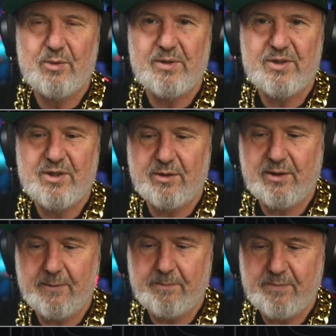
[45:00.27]
surplus
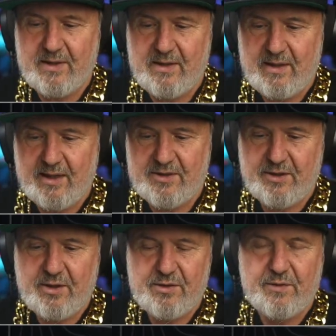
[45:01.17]
solar. And
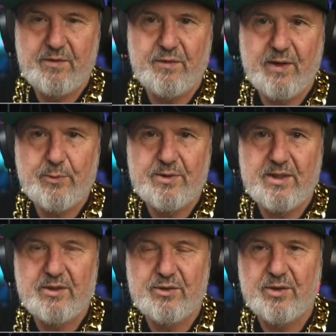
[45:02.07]
so those
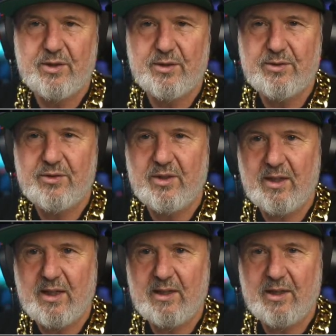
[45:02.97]
frequency controlled
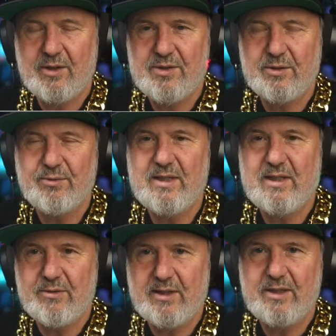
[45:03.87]
loads are
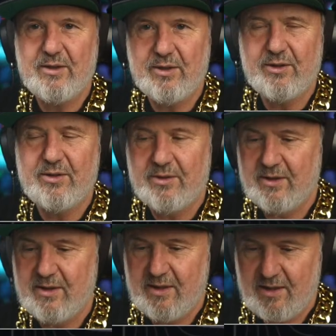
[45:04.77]
really, really good.
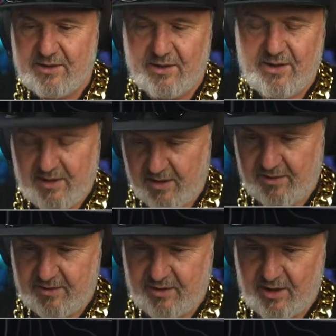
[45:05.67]
So there you go,